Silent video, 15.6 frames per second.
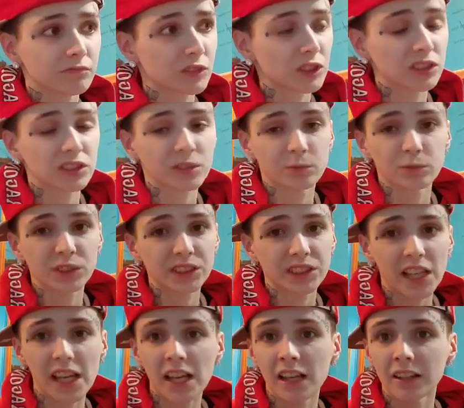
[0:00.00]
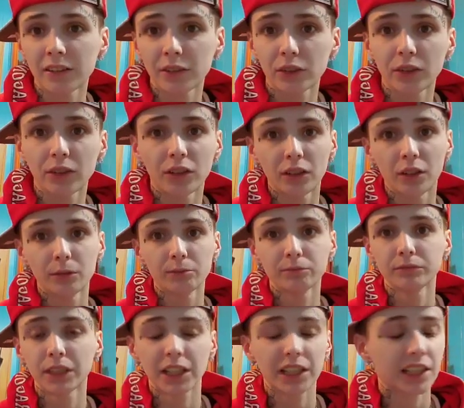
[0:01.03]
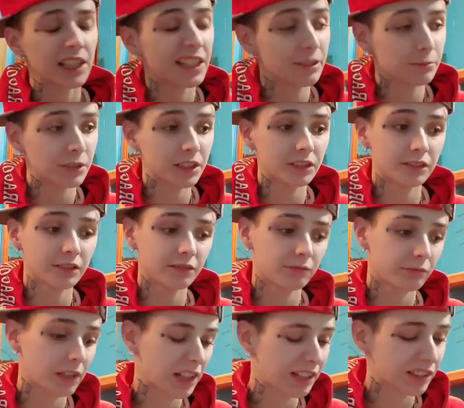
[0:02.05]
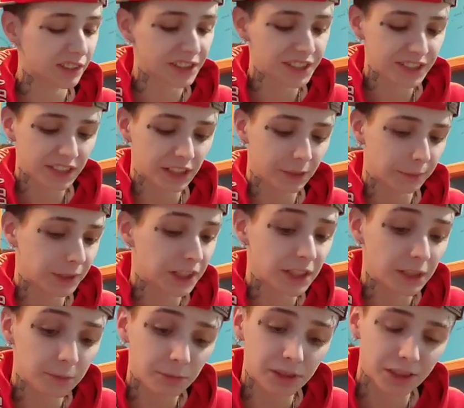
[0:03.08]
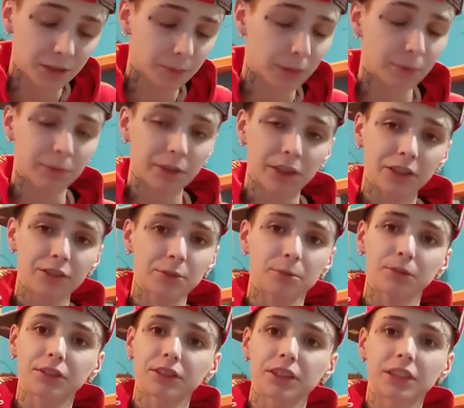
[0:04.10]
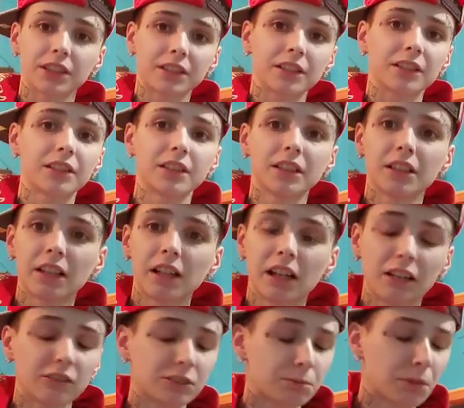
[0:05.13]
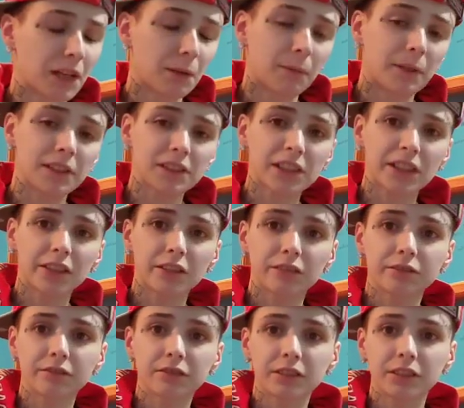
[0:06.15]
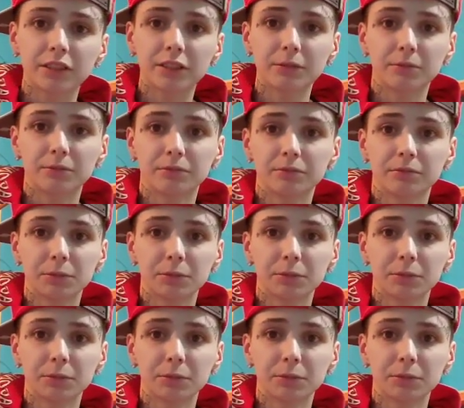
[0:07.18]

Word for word: just sad. Um, it hit me at nighttime. It hit me that my parents weren't there. I was by myself um,